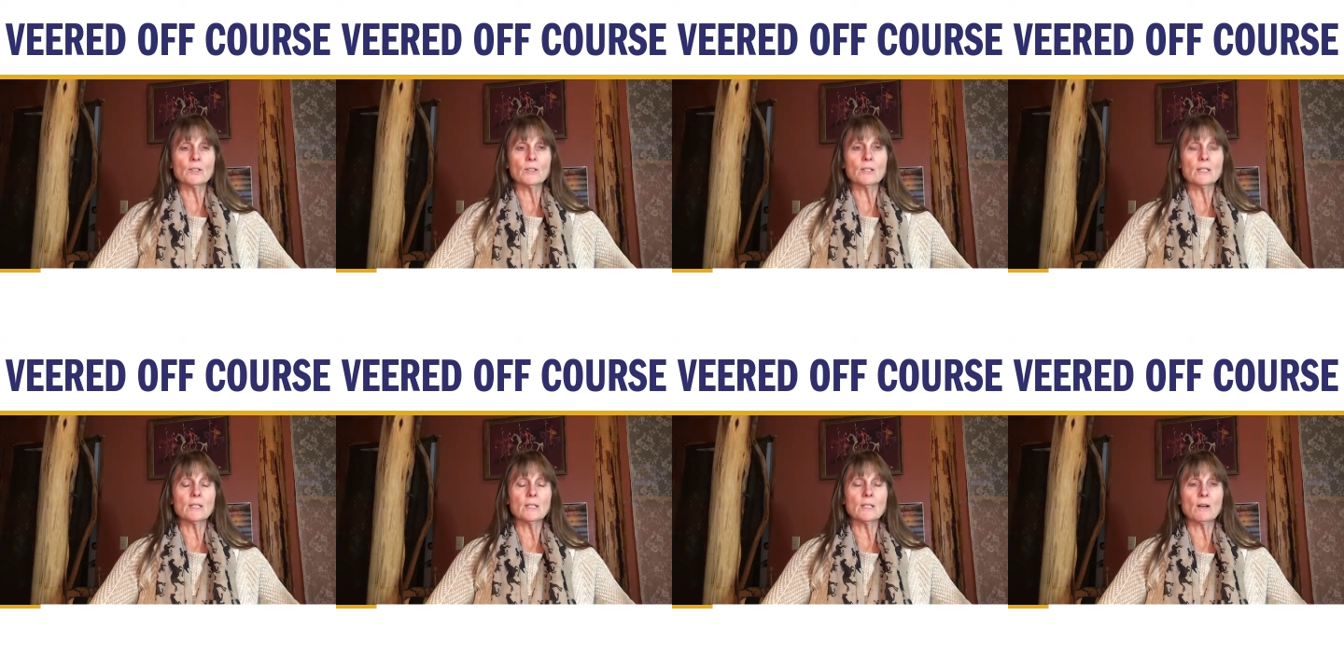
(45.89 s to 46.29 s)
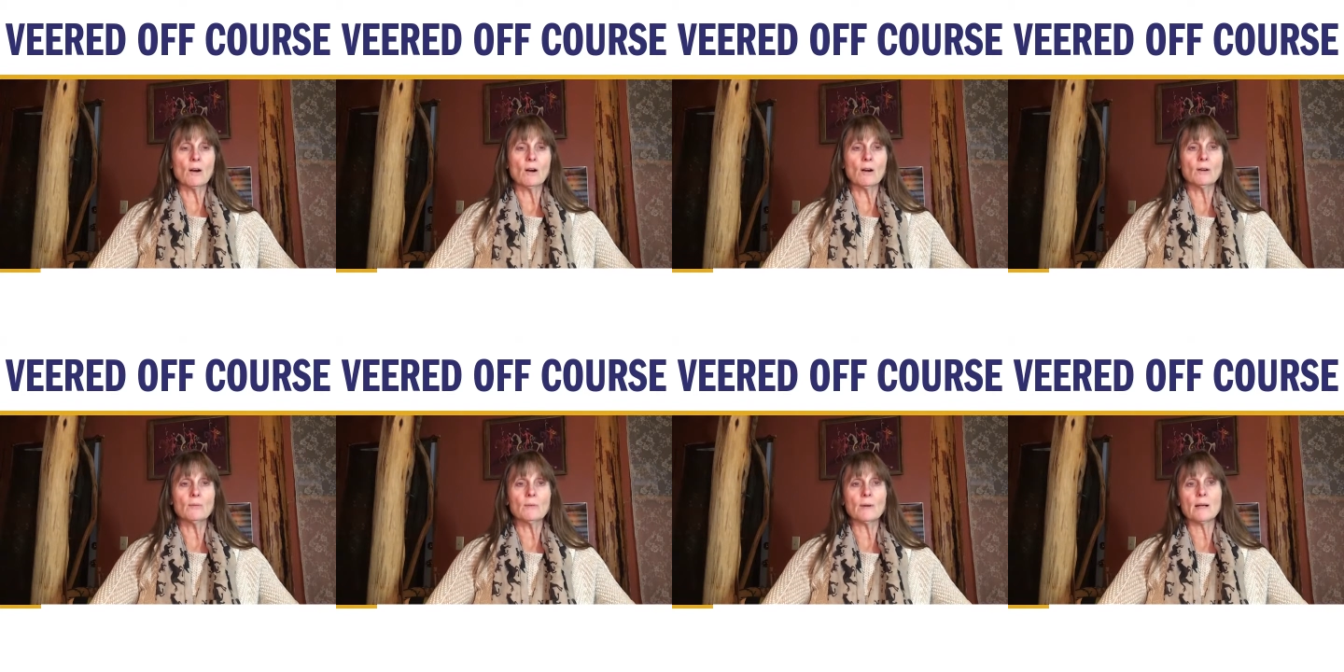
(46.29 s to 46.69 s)
the
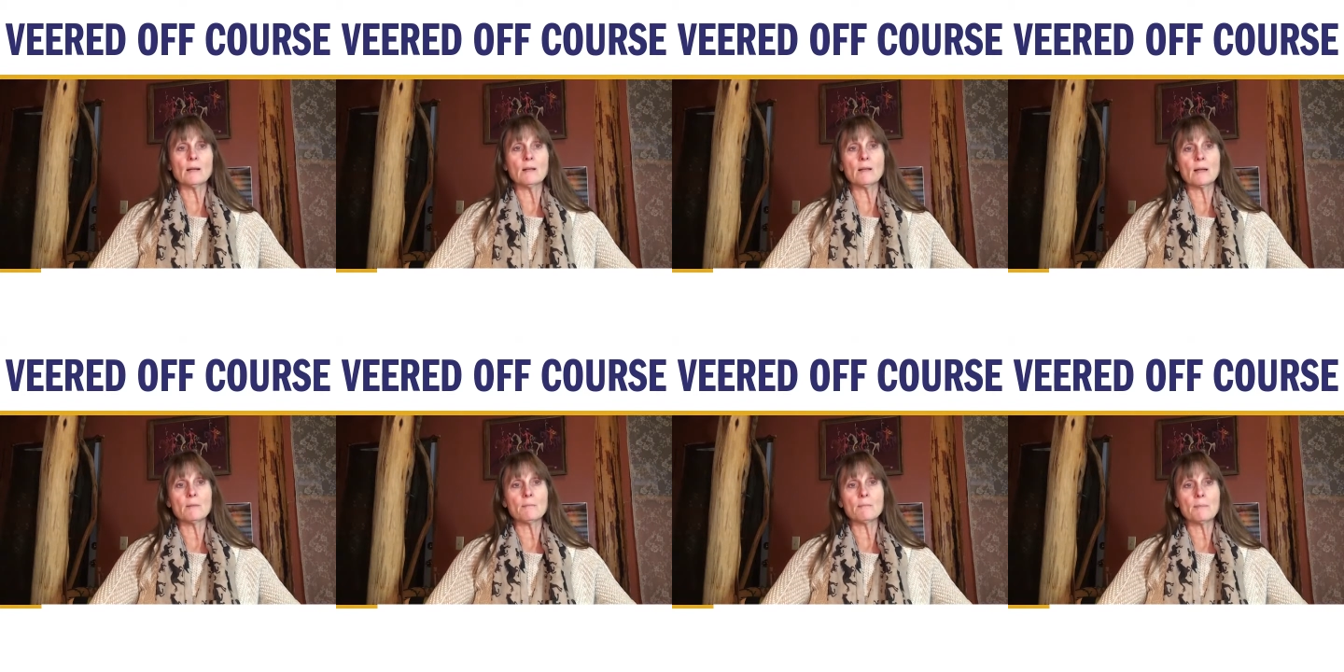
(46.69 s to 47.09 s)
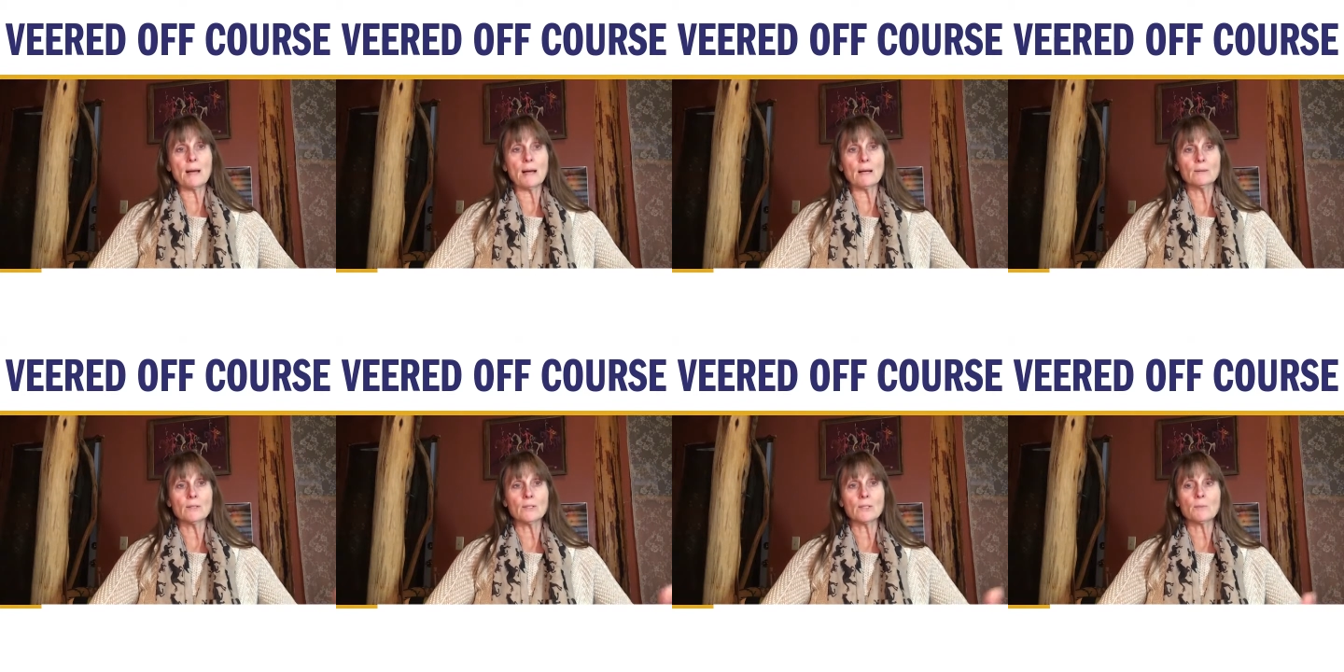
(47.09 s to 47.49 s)
guardrail and
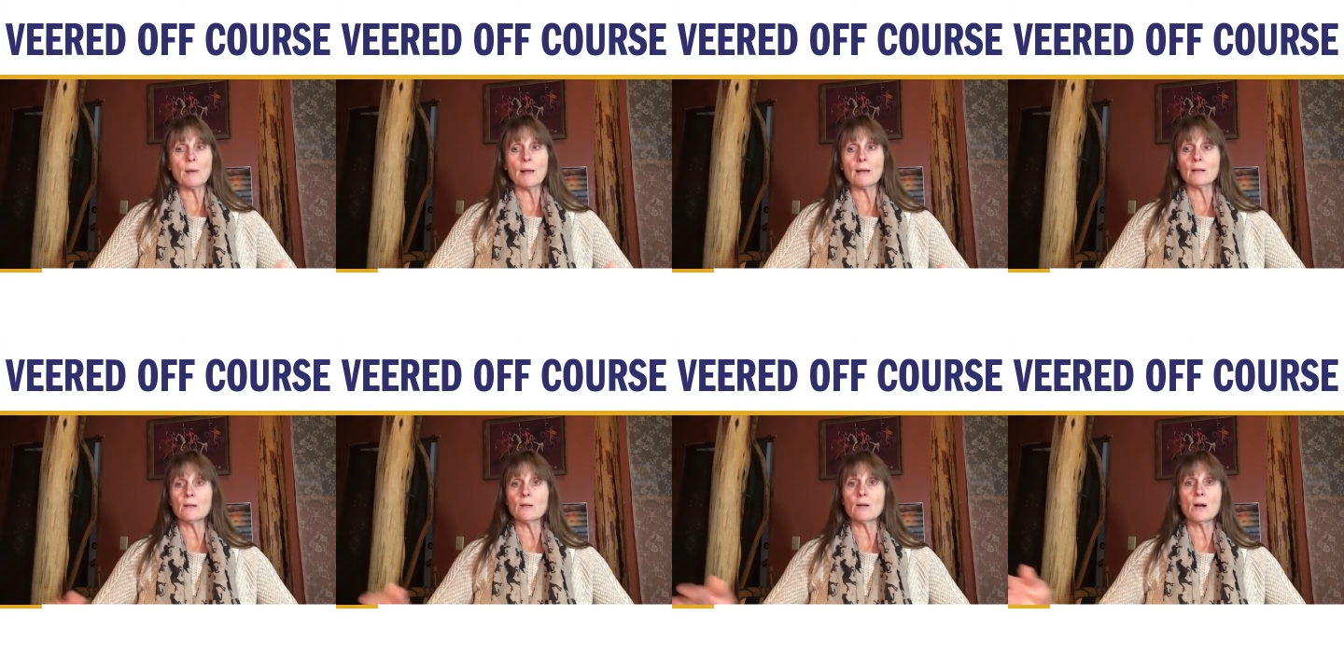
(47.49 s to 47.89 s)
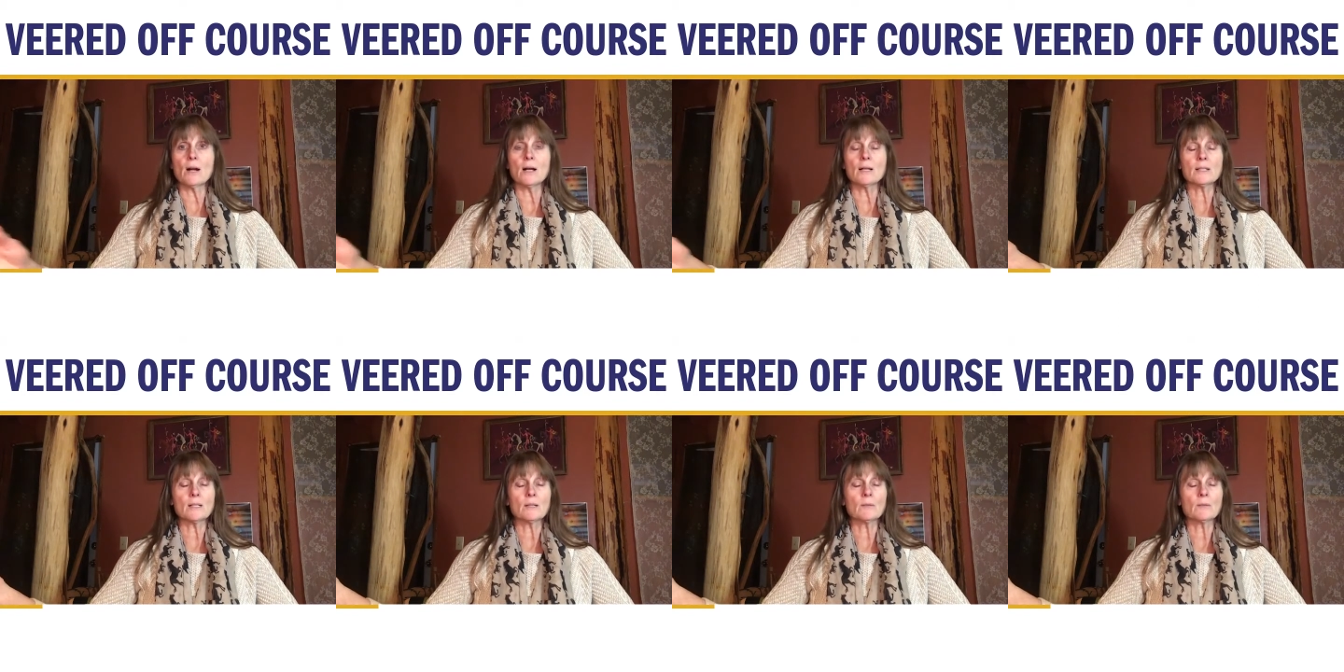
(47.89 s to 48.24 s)
bounced back across